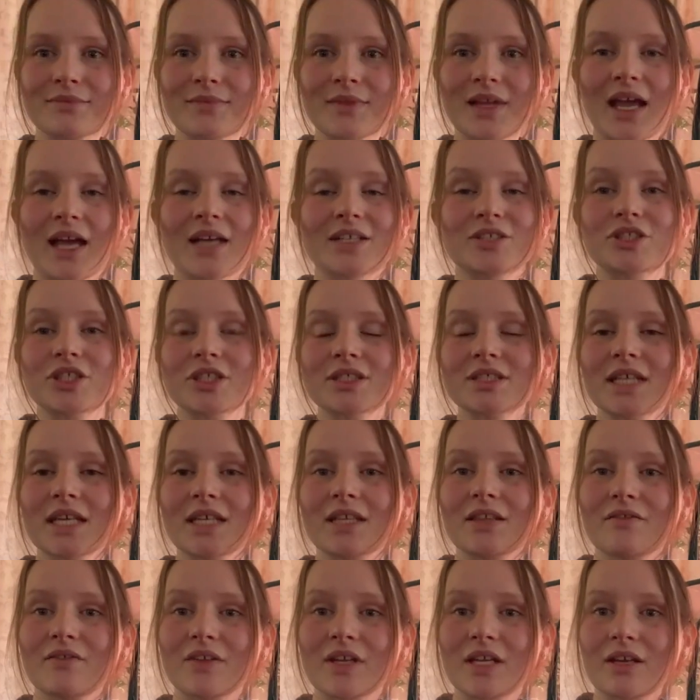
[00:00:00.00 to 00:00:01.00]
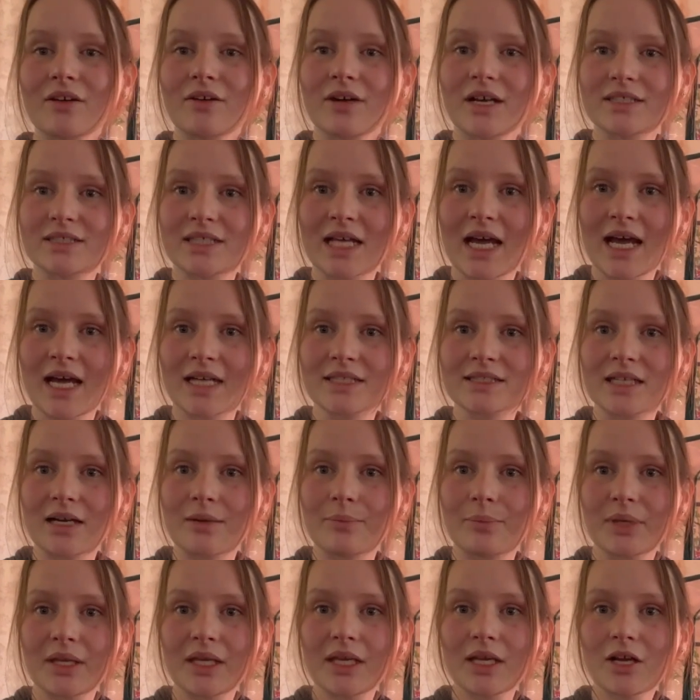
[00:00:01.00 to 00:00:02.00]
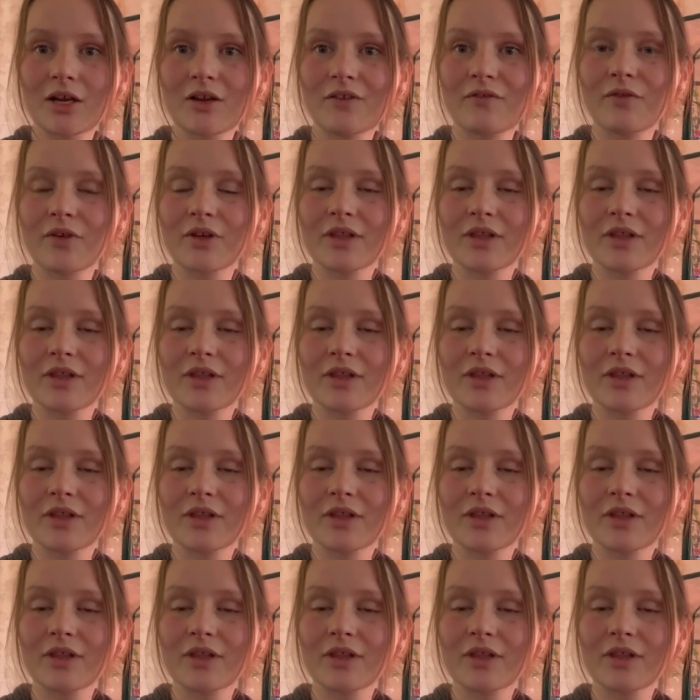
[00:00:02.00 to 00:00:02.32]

And just like the video I tagged up here for